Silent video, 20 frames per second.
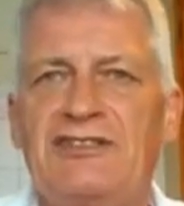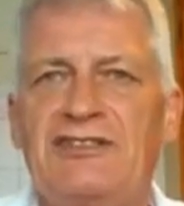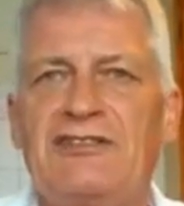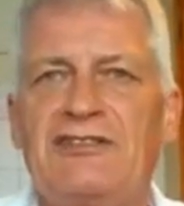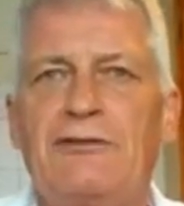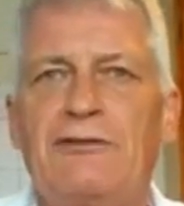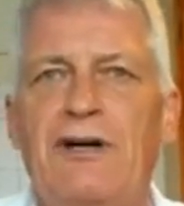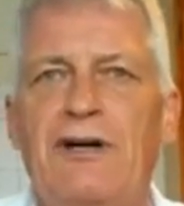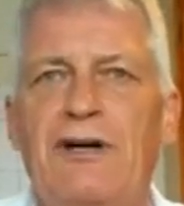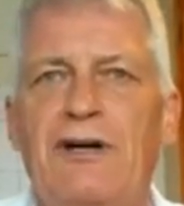
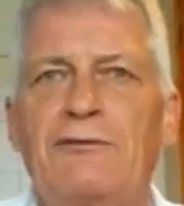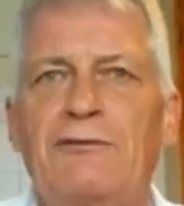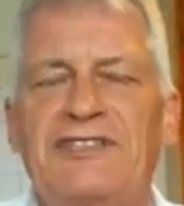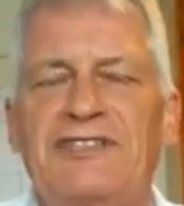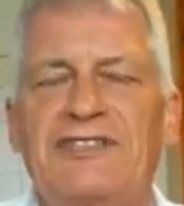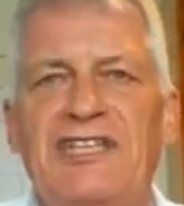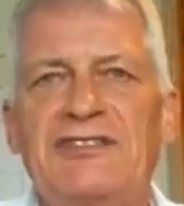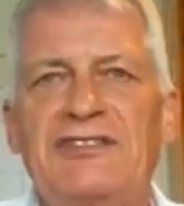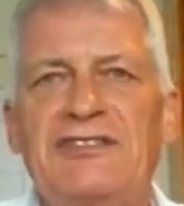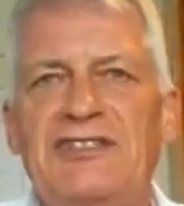So our
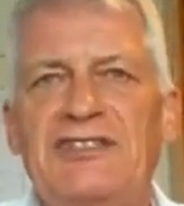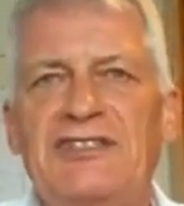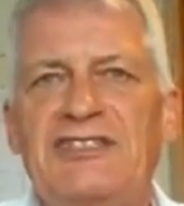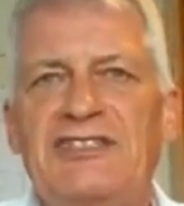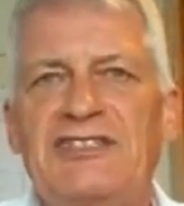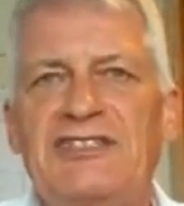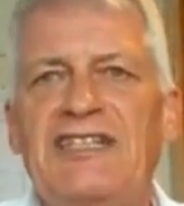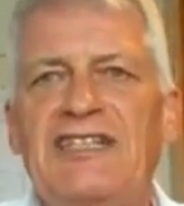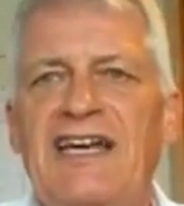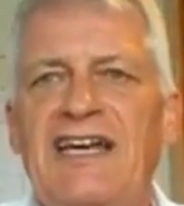sector
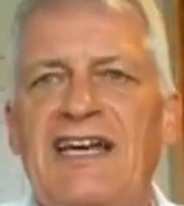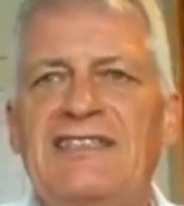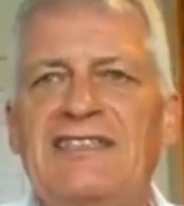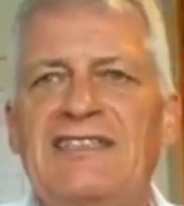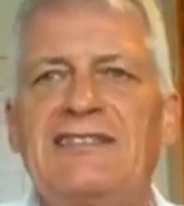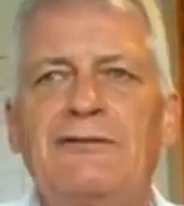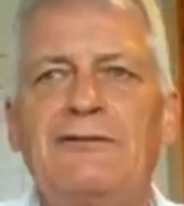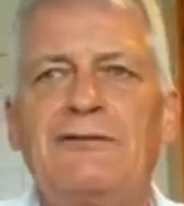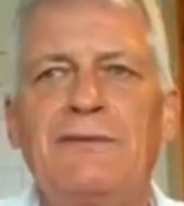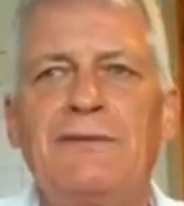still
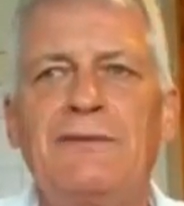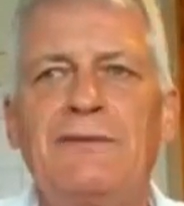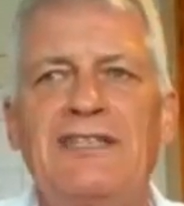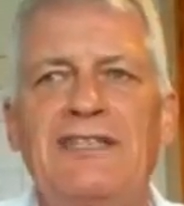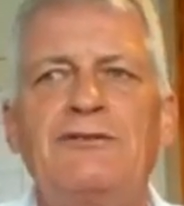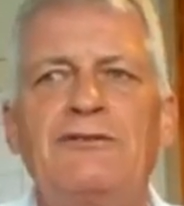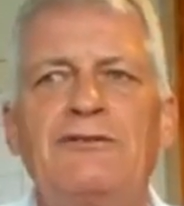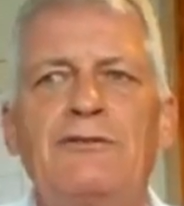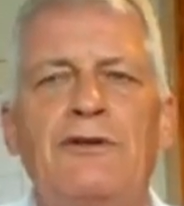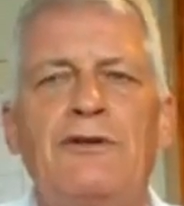has a
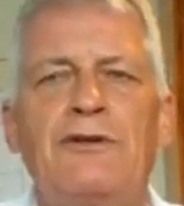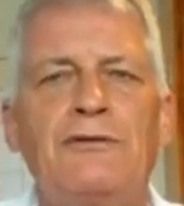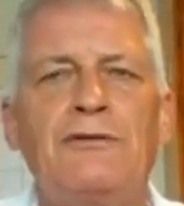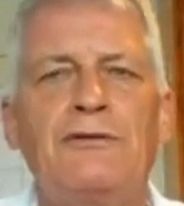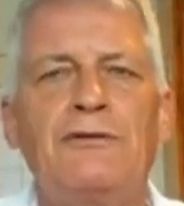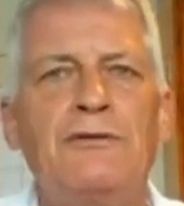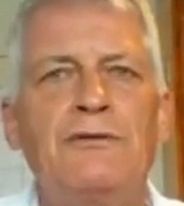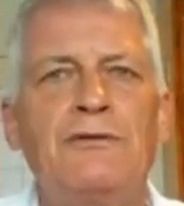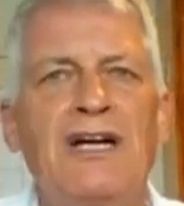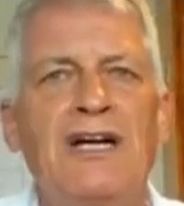way to
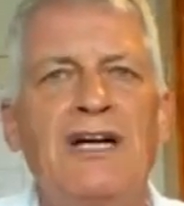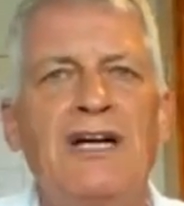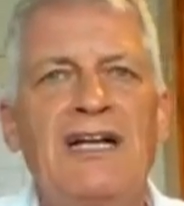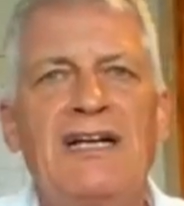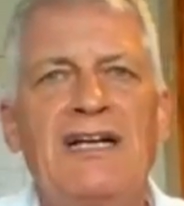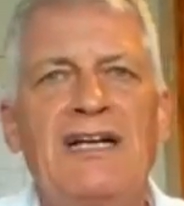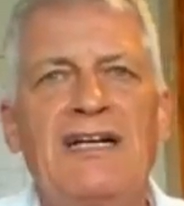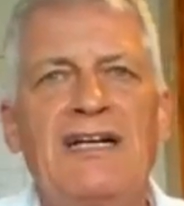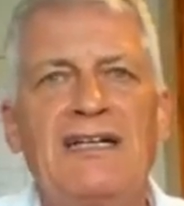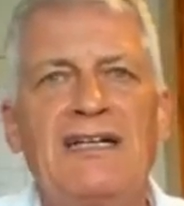go
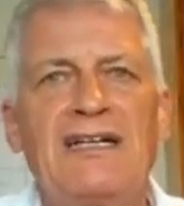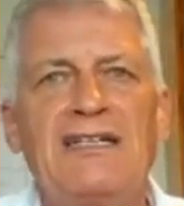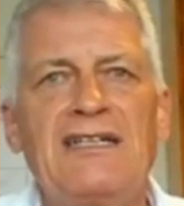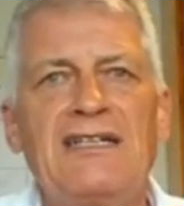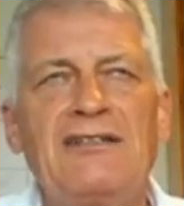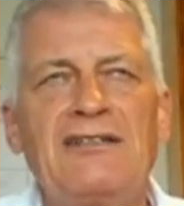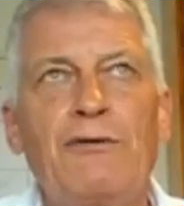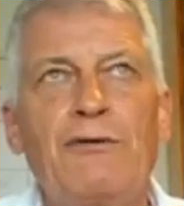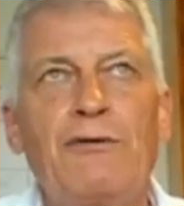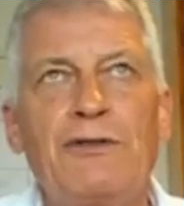
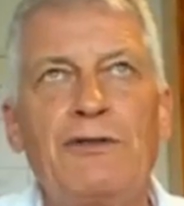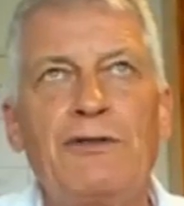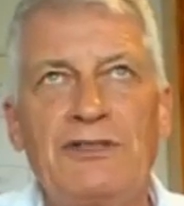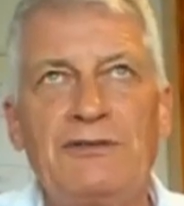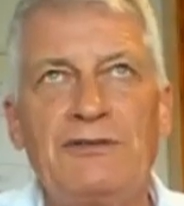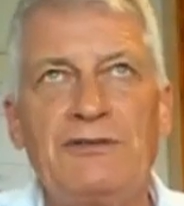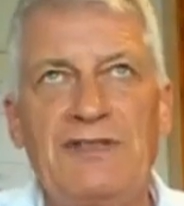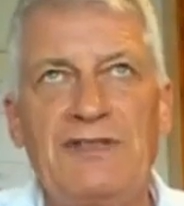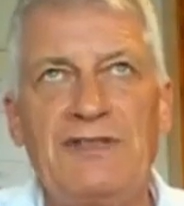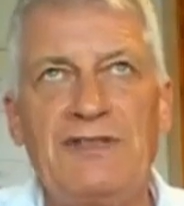in
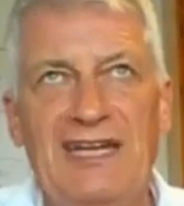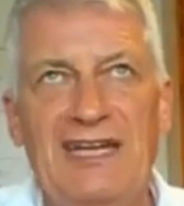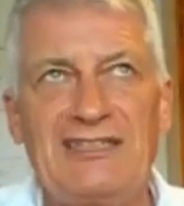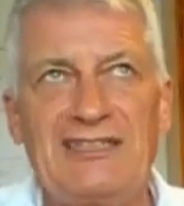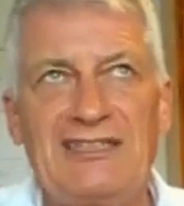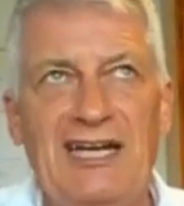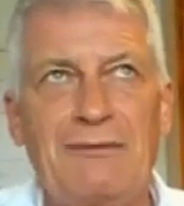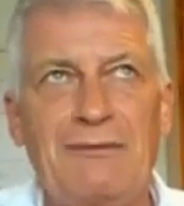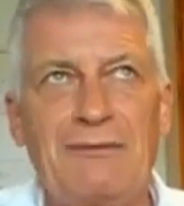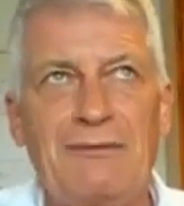order to
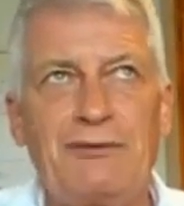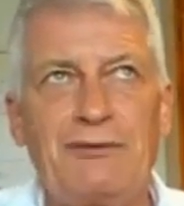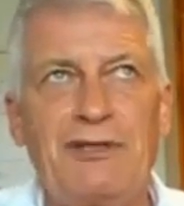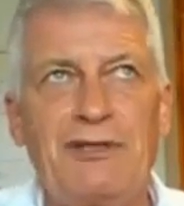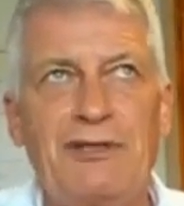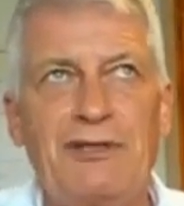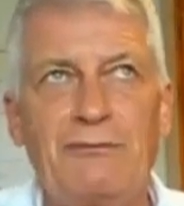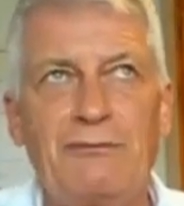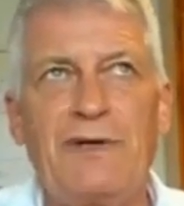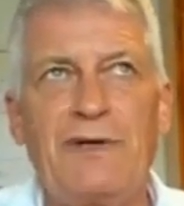catch up
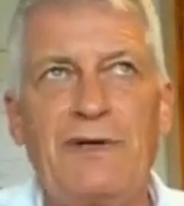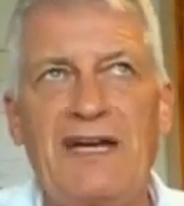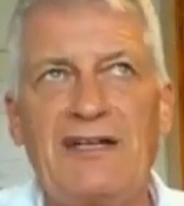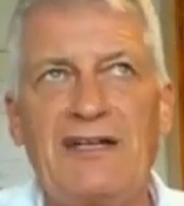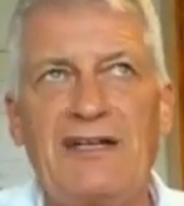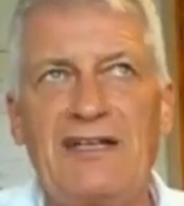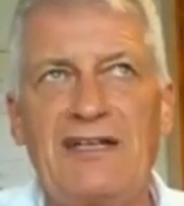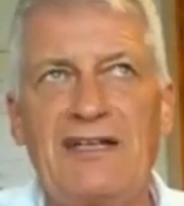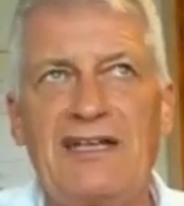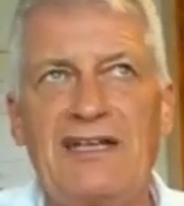
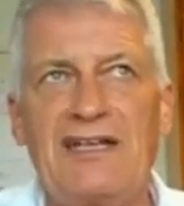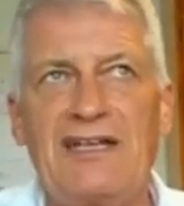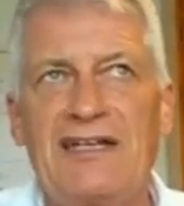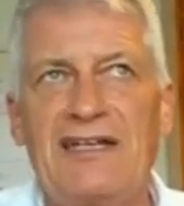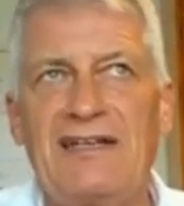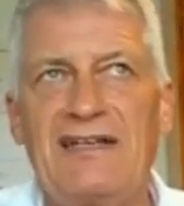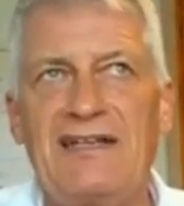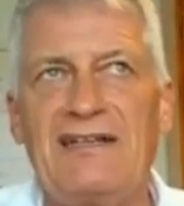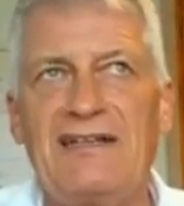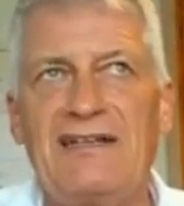
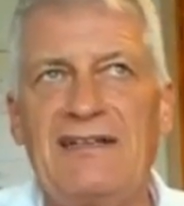where